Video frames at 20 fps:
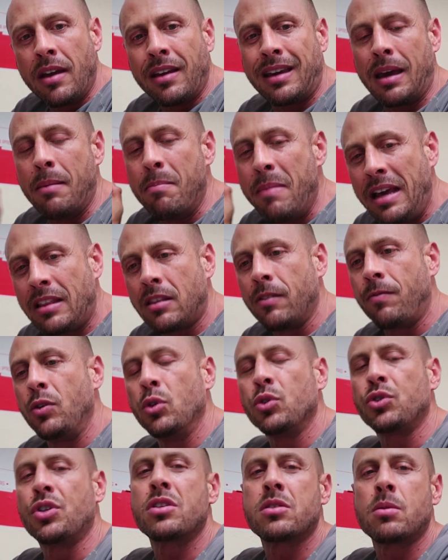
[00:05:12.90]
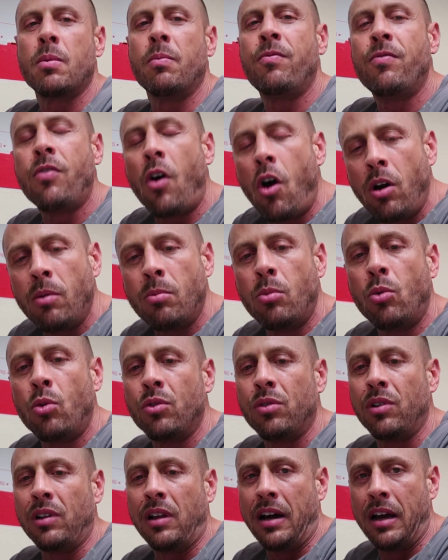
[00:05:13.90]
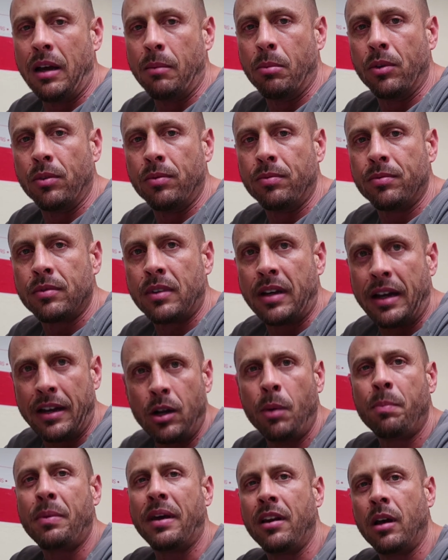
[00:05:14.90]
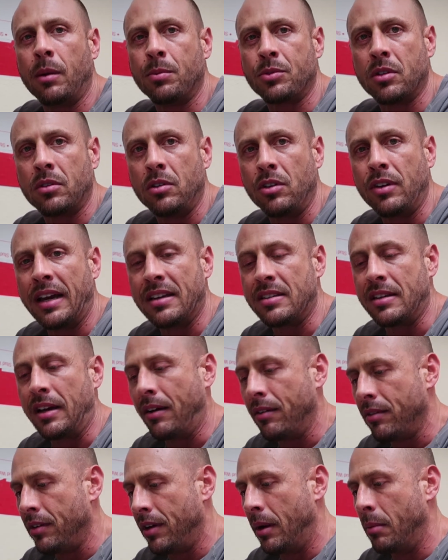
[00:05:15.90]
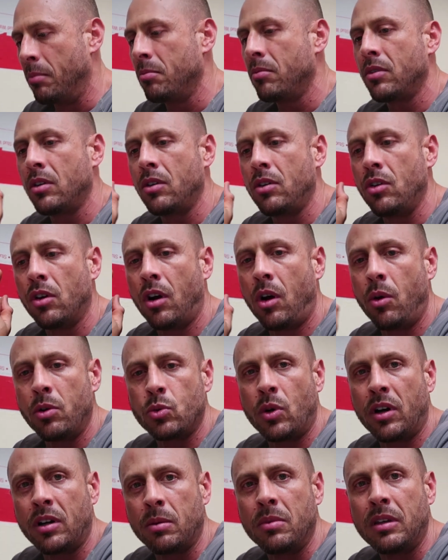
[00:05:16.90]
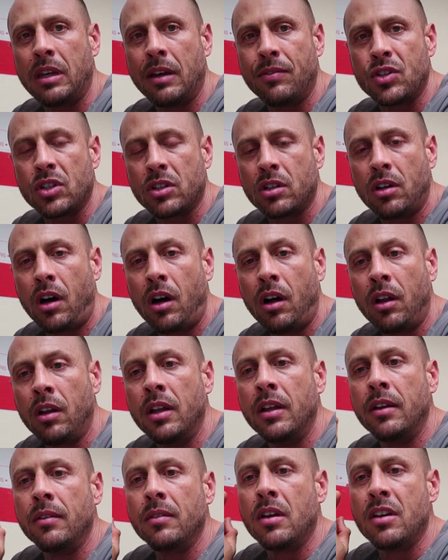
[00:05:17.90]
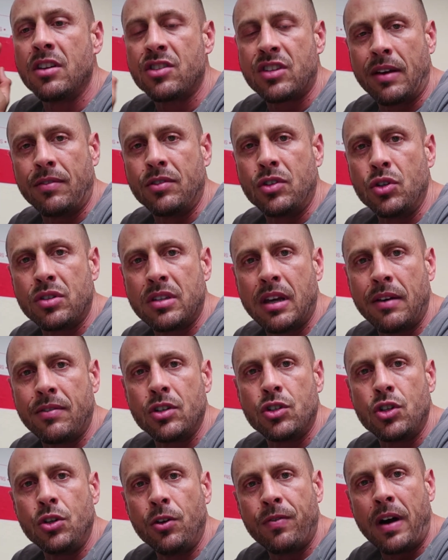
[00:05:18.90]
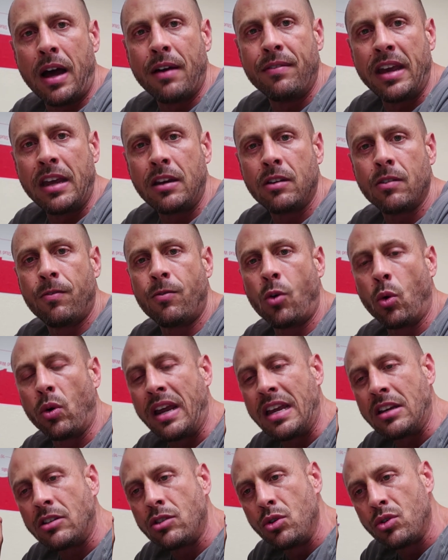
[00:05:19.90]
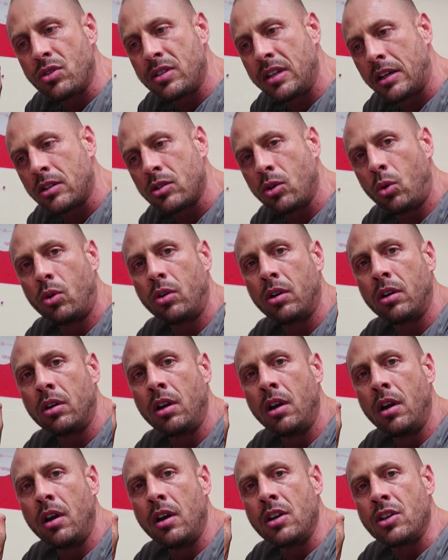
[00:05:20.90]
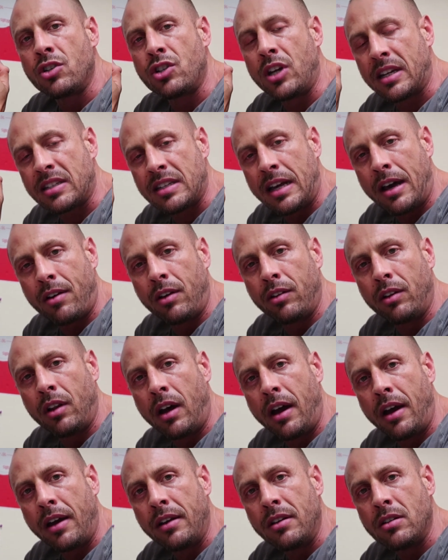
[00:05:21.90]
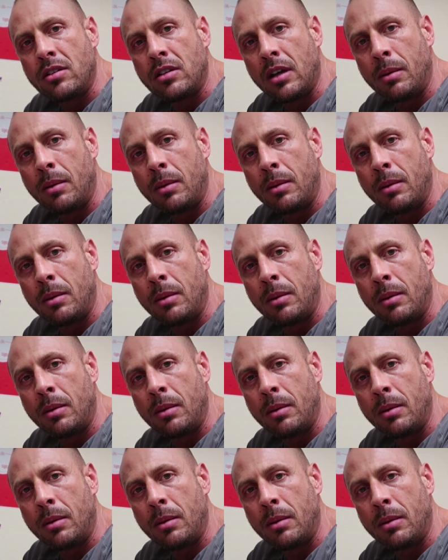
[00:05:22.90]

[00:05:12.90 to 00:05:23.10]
can make the fuel system far more reliable. I hope that helps you guys out. Um, you're always welcome to give us a call, 727 258 4826, or check us out online,